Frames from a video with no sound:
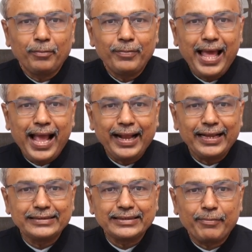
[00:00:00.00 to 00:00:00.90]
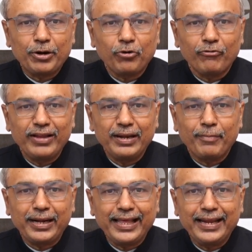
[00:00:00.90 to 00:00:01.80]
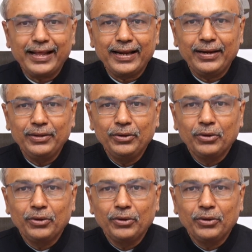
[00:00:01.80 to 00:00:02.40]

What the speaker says: black is able to win material.